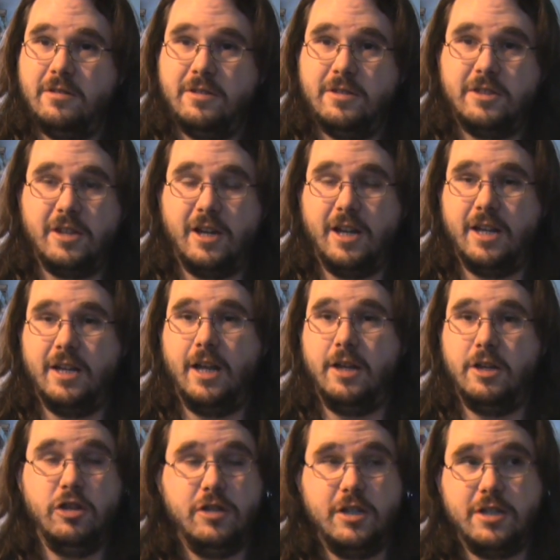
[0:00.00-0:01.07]
saying that
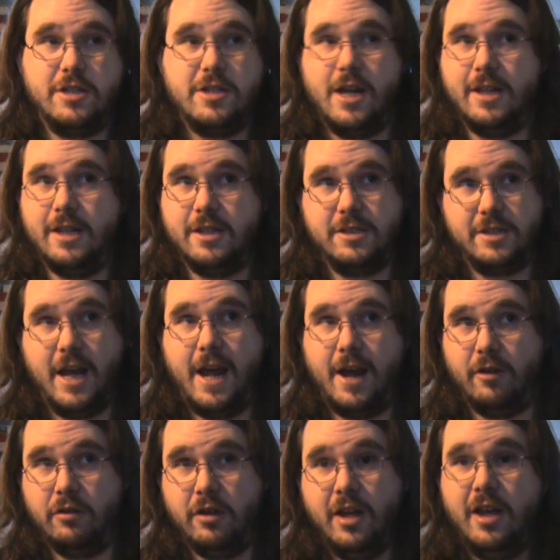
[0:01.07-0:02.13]
you need to take this
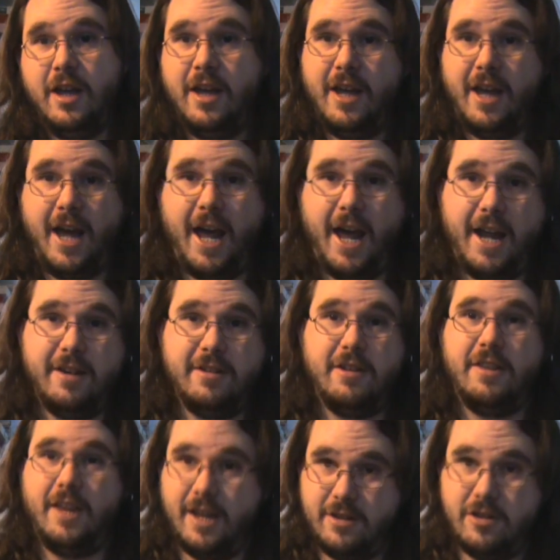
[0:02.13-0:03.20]
down, and
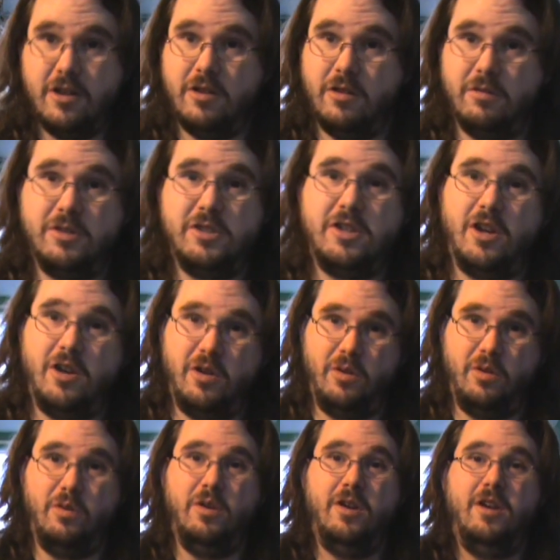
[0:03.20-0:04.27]
they do. So